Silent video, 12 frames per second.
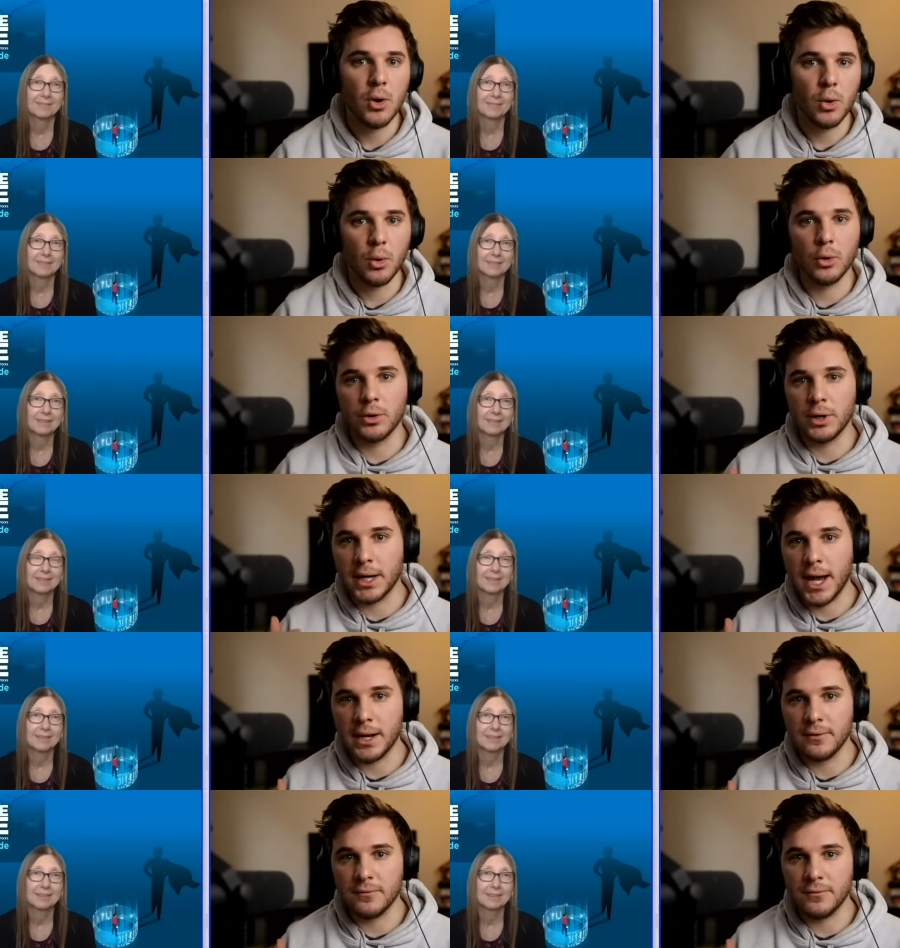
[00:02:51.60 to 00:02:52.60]
Speaker 1: or it
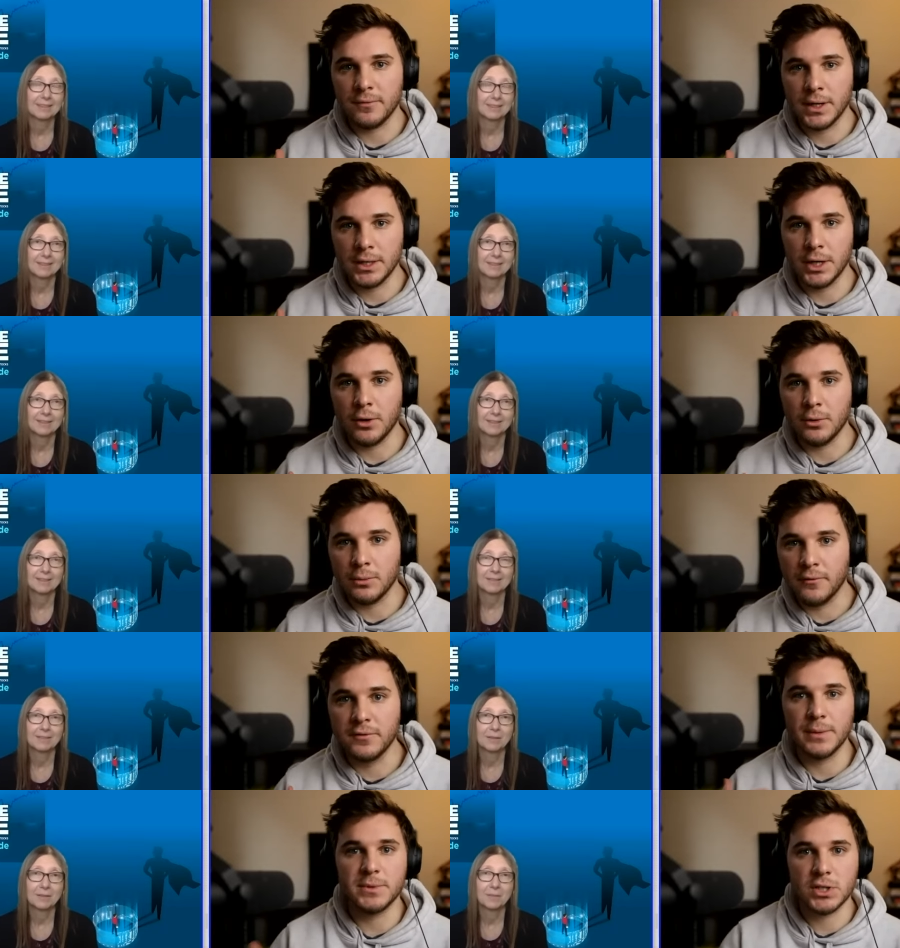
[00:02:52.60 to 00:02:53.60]
kind of, you know,
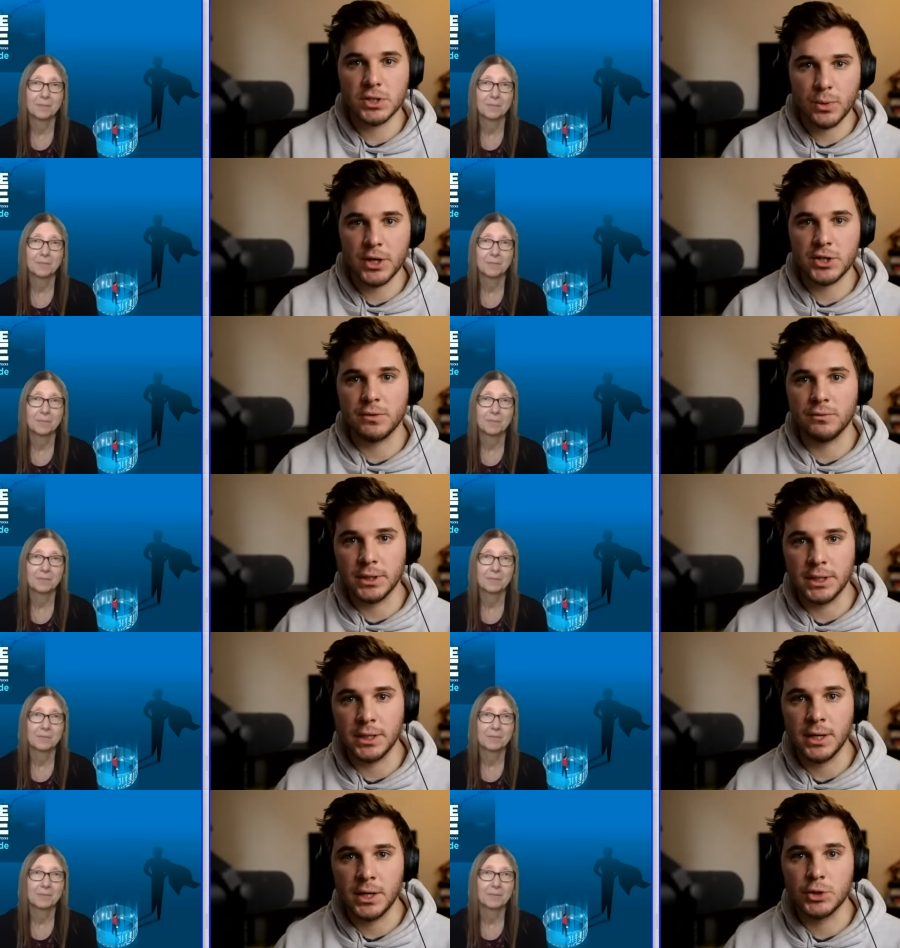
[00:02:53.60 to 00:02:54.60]
flipped a switch and
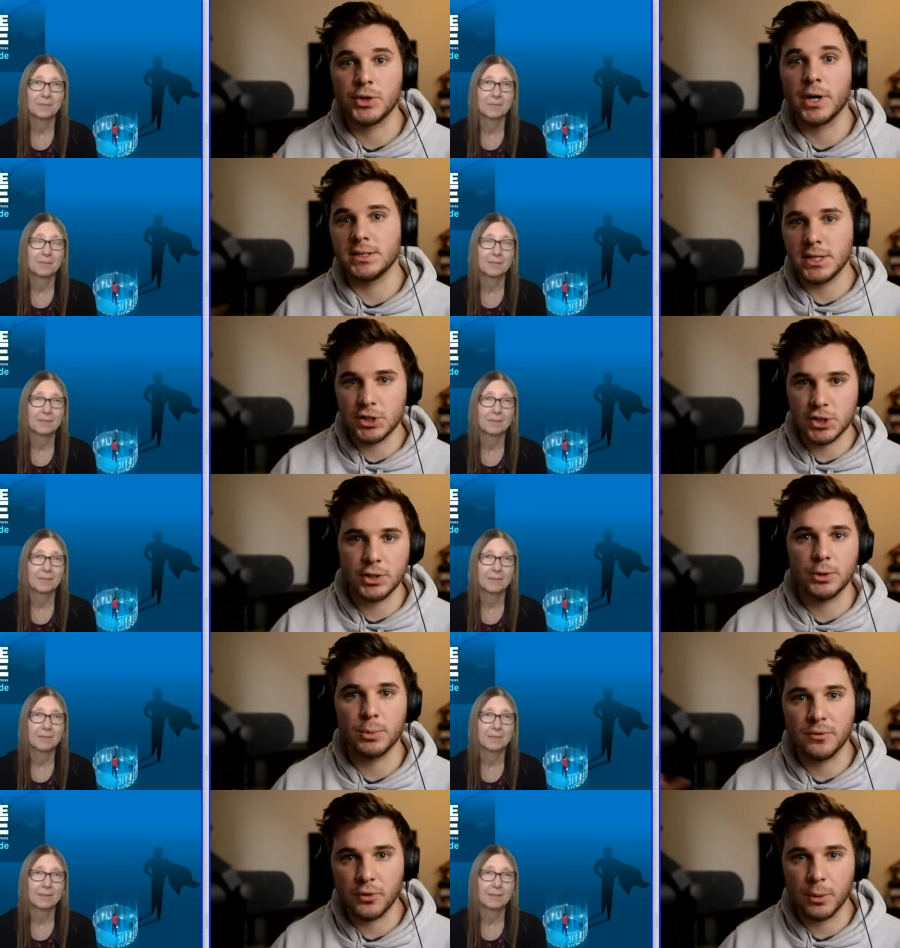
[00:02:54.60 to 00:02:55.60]
really transitioned your
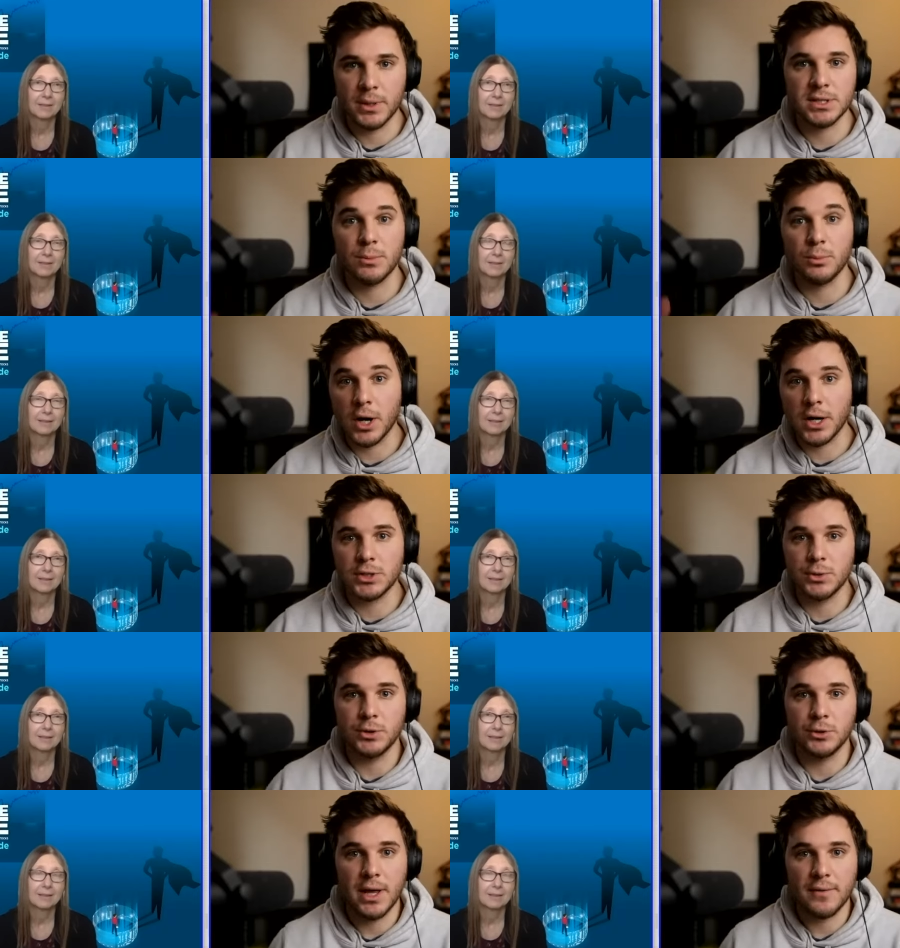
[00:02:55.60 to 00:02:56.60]
performance and brought it to a
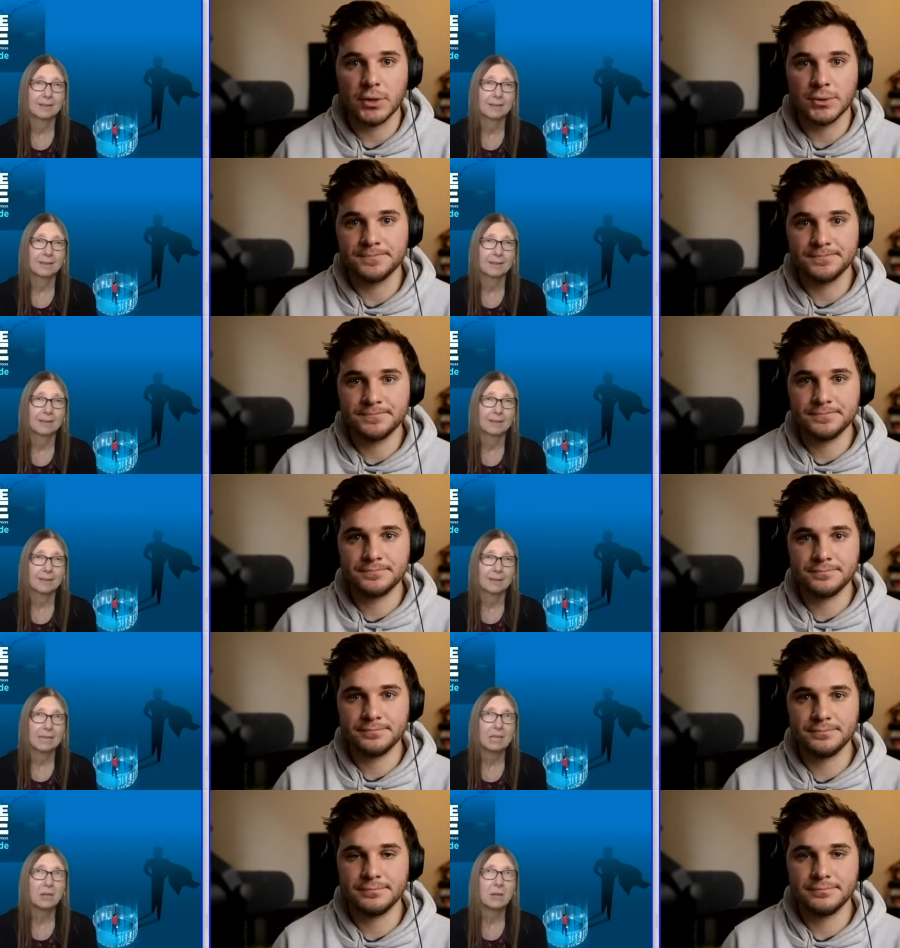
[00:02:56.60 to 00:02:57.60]
new level?
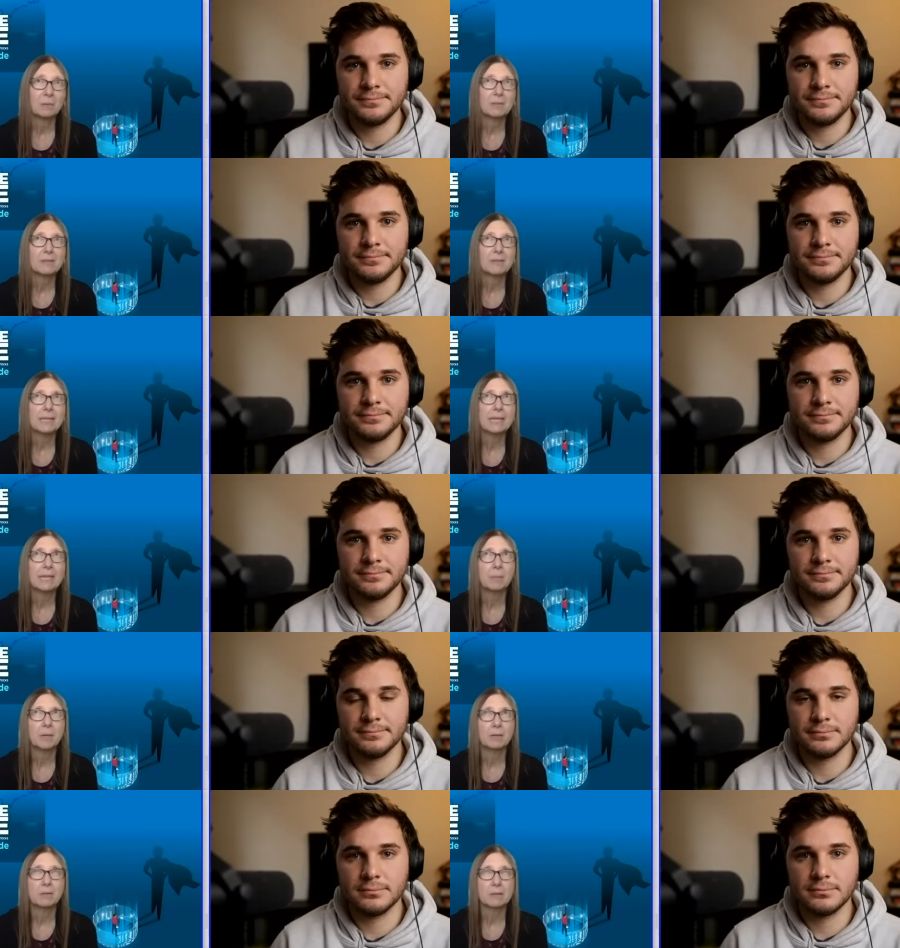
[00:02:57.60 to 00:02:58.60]
Speaker 2: You know, I was thinking
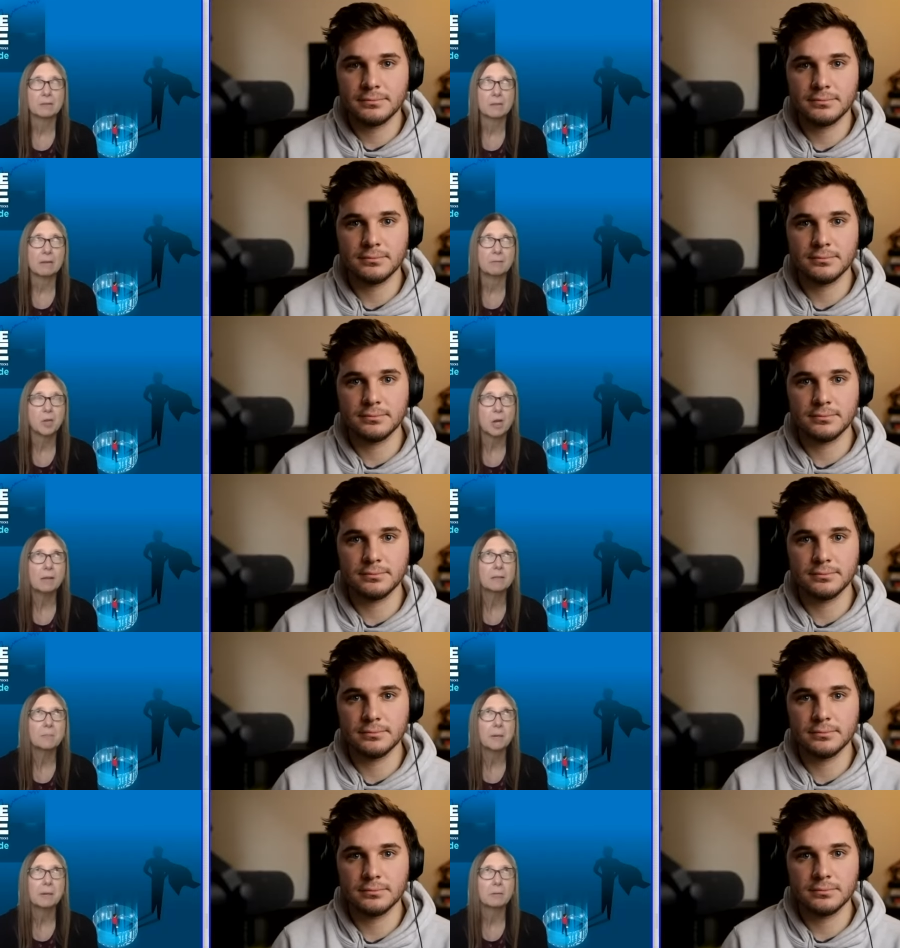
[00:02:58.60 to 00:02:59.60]
about this. I've talked
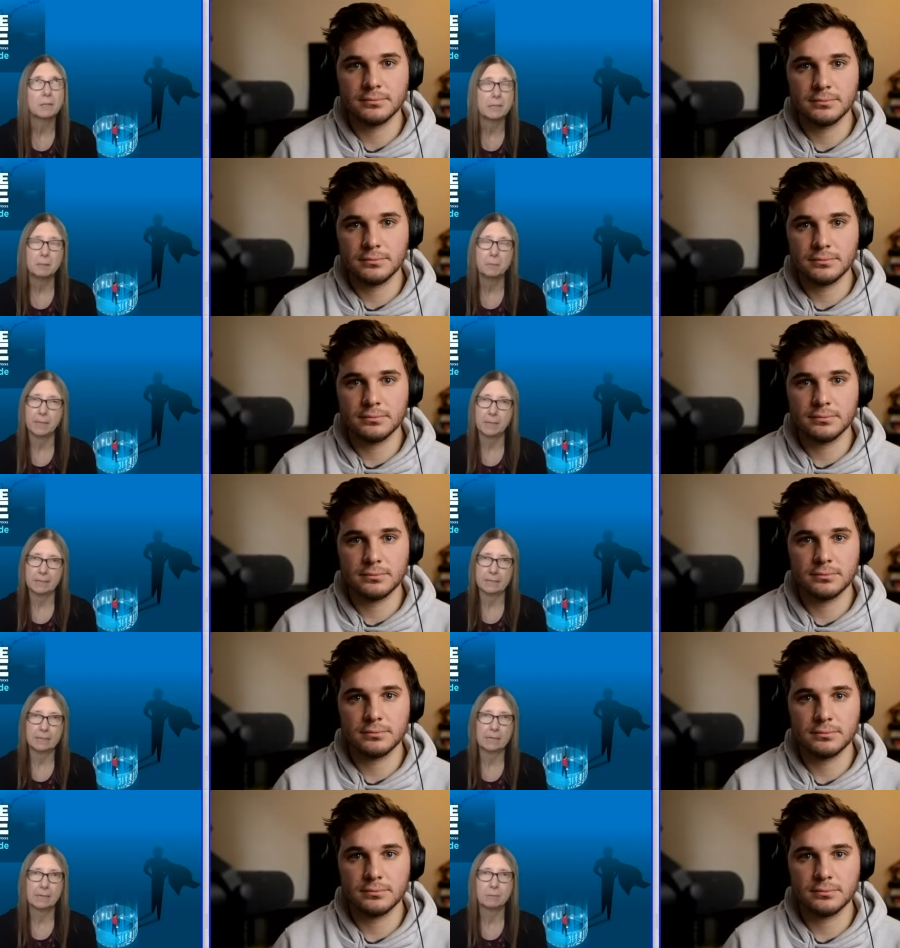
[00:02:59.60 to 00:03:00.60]
about eBay,
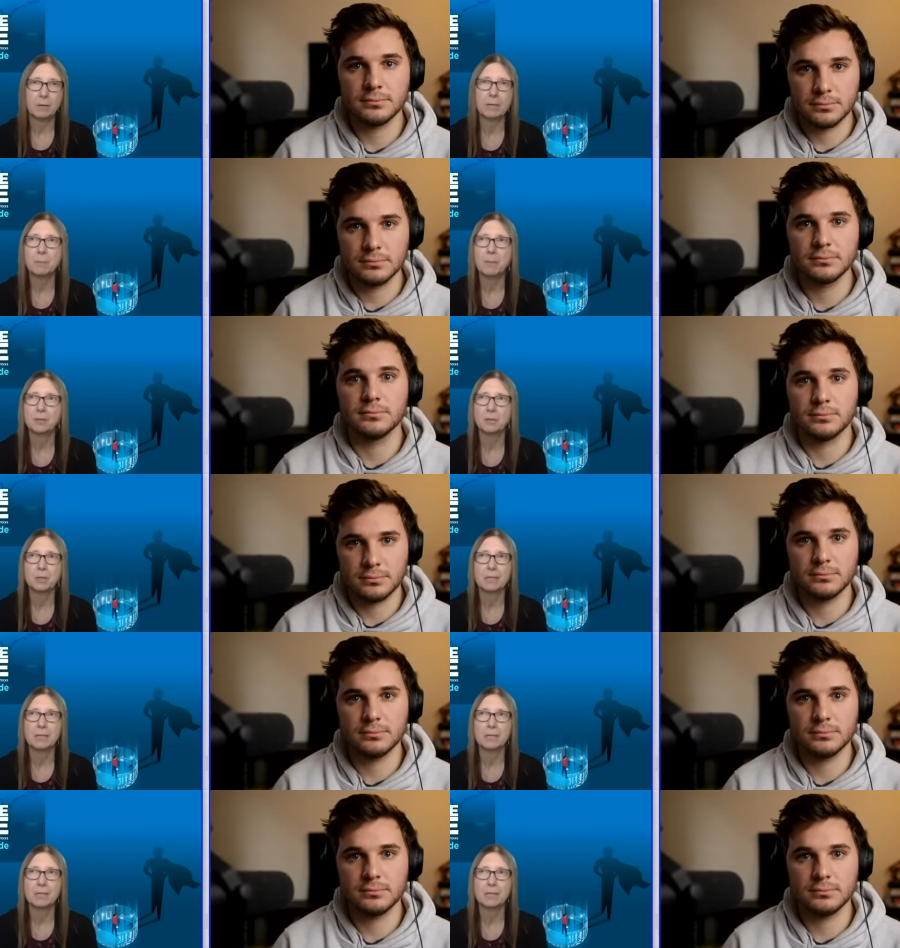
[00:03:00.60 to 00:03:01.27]
and I want to mention